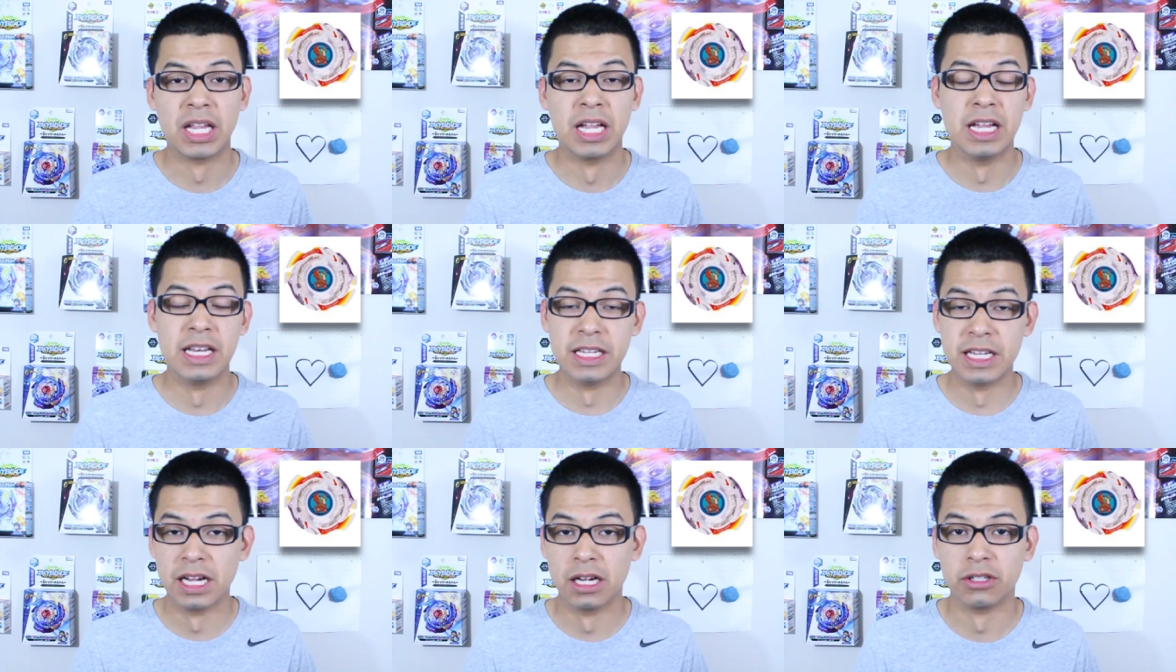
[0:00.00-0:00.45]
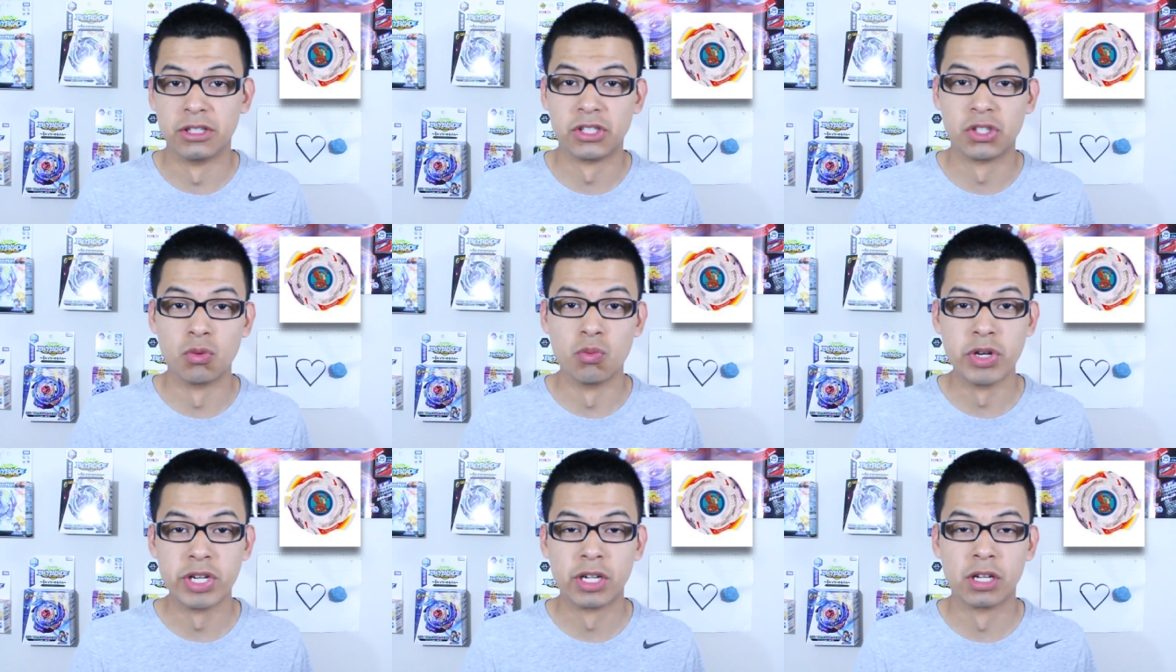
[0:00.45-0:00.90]
And yeah,
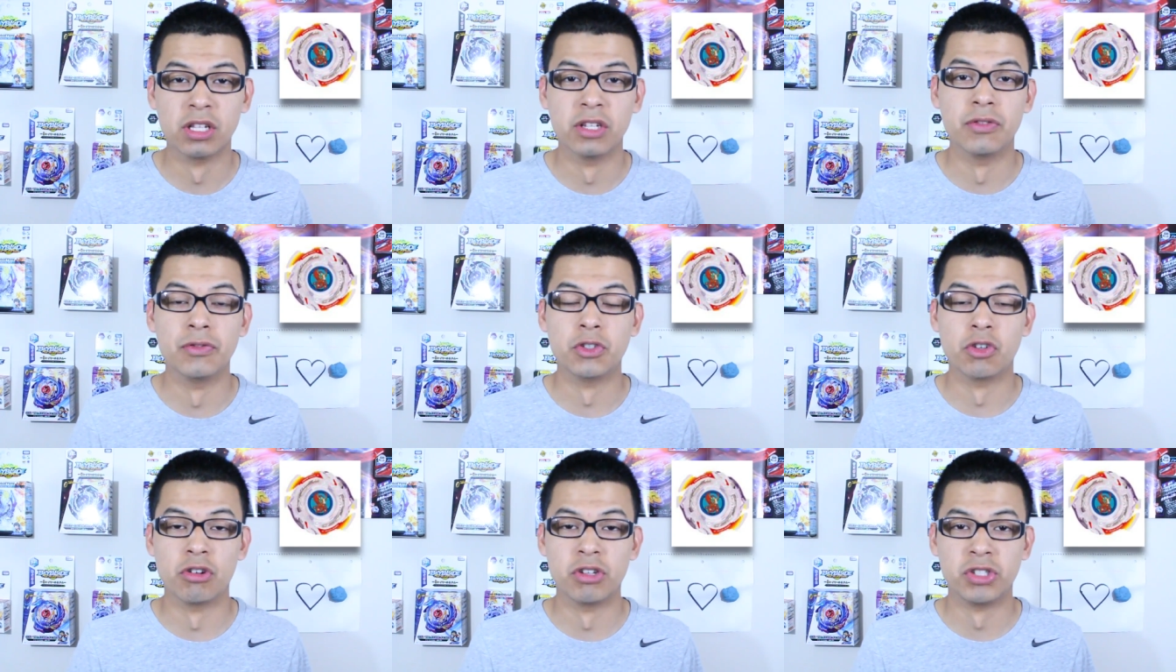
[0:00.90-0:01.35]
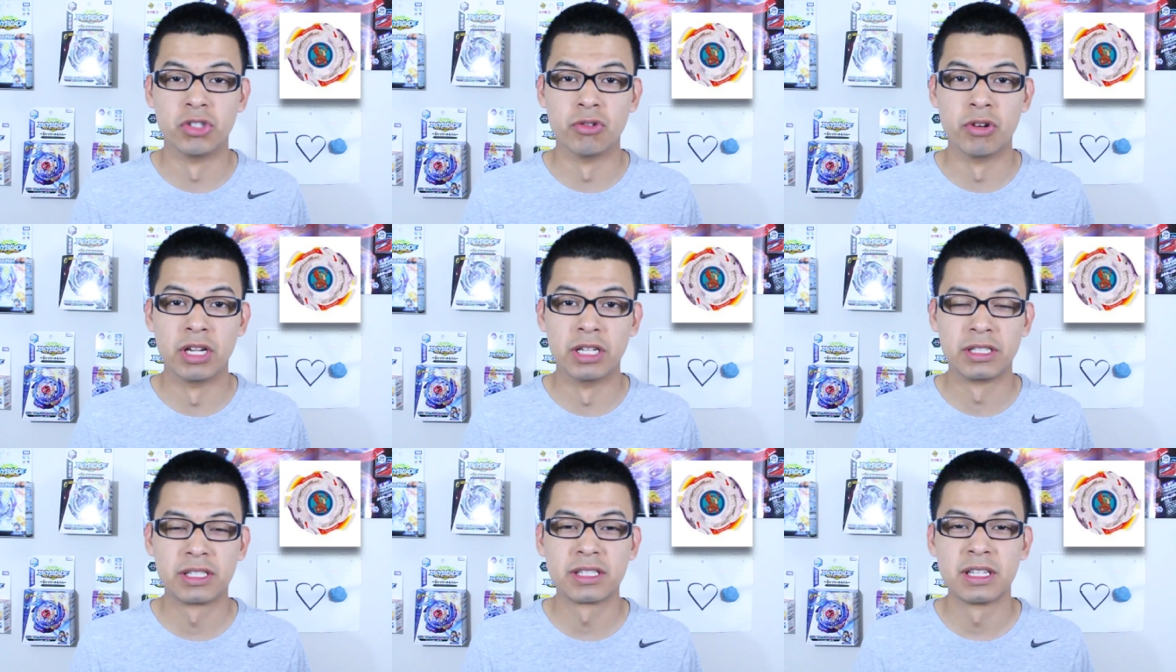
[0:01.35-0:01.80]
just a recolor of
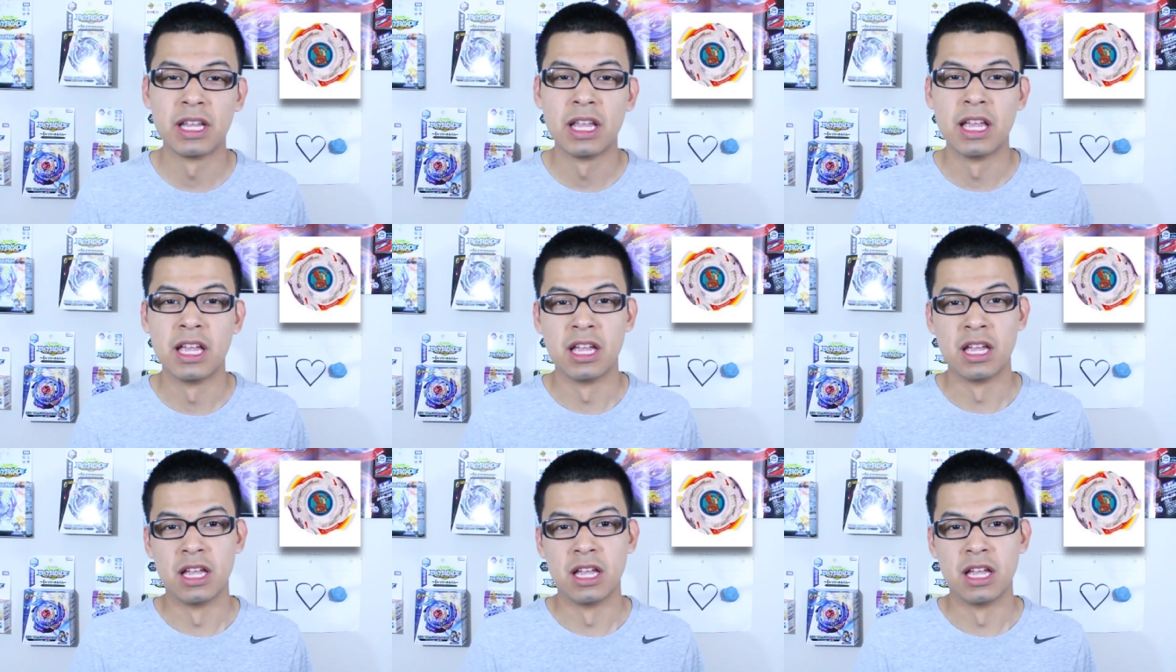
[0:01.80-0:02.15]
Dronzer S.